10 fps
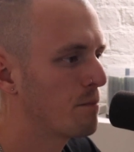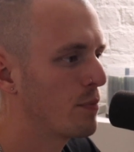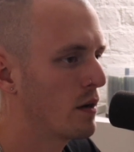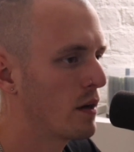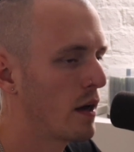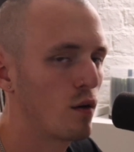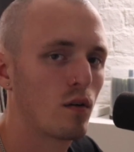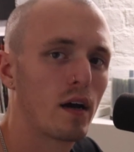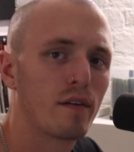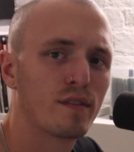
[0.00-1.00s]
but I
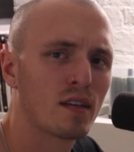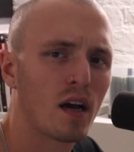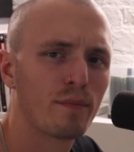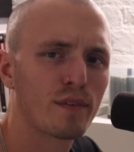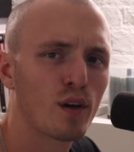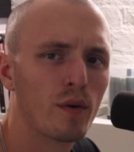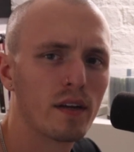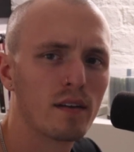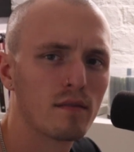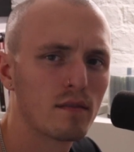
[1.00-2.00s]
don't have the time to go
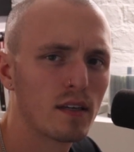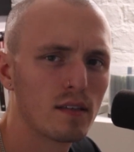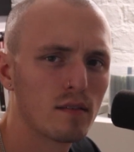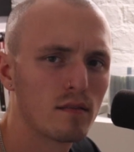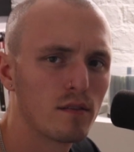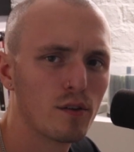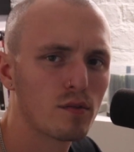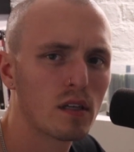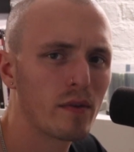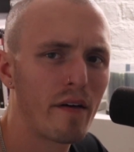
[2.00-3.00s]
in and you know,
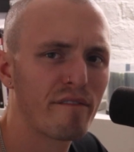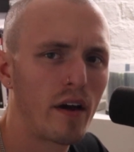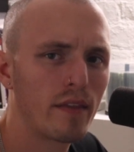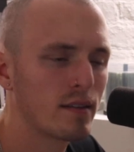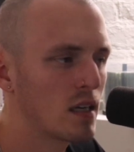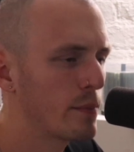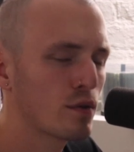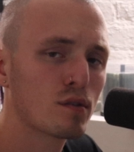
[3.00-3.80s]
deep dive and find that sample.